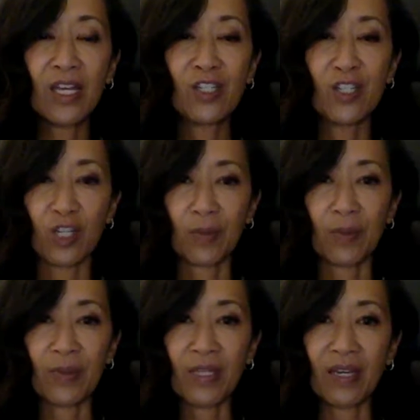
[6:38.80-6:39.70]
Jacoby
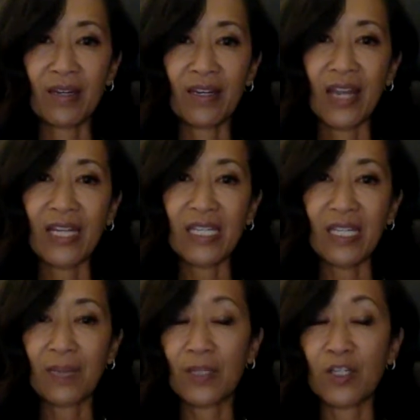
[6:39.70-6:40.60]
Brissett, 19
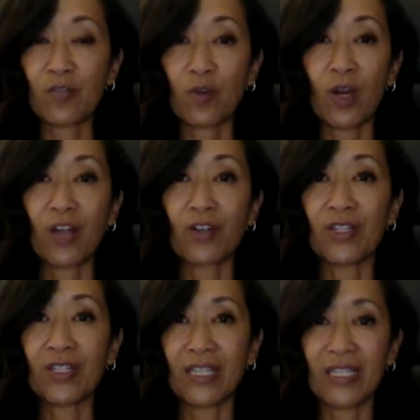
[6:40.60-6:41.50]
completions for
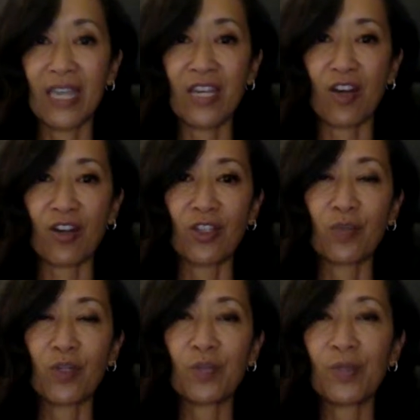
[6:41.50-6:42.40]
168 yards,
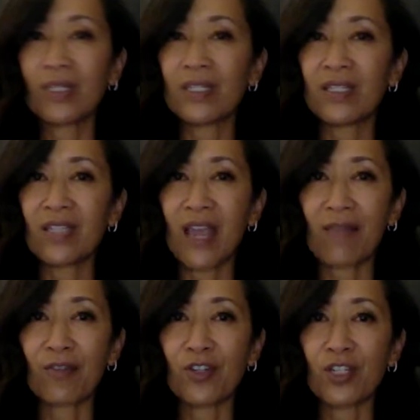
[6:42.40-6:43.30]
which means his
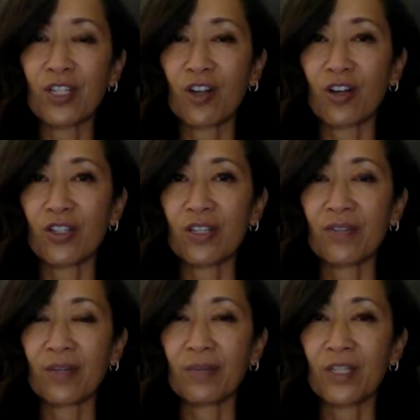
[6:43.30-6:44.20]
average yards of
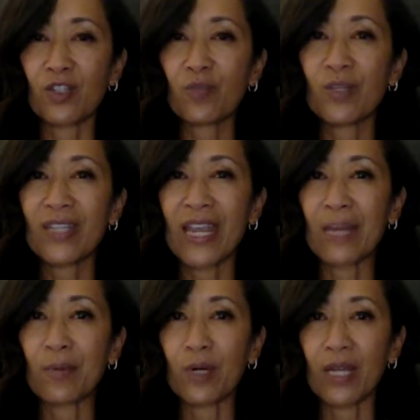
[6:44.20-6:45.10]
completion was
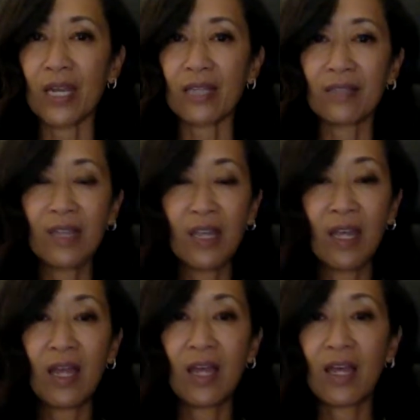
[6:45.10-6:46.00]

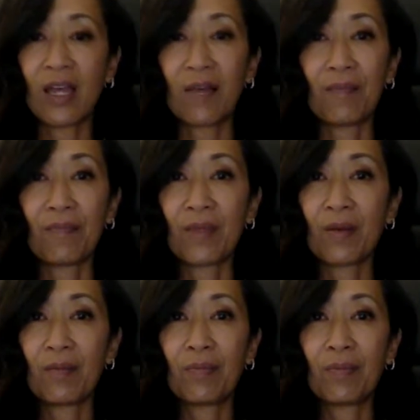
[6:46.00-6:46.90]
8.8.
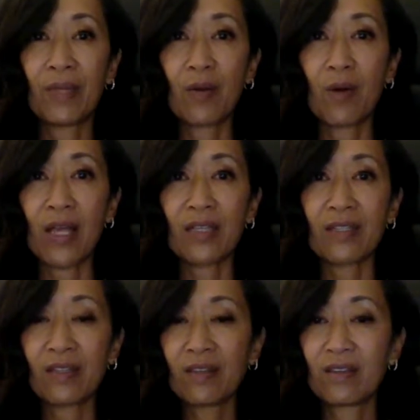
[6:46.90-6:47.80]

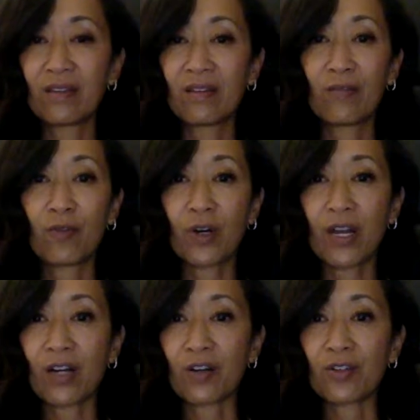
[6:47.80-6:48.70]
Play-wise,
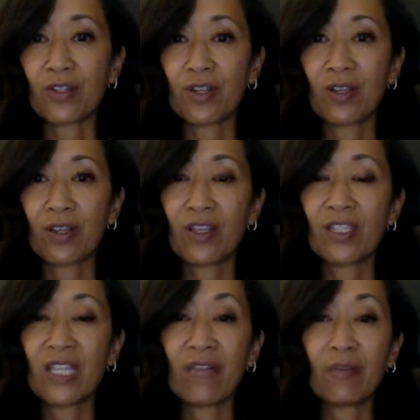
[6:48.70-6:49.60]
49ers,
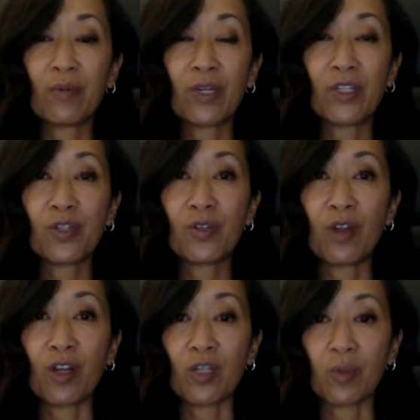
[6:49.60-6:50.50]
7.2
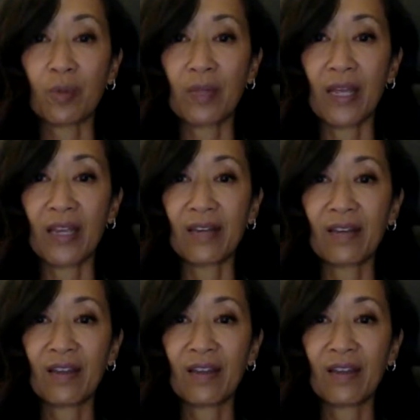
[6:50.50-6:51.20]
yards per play.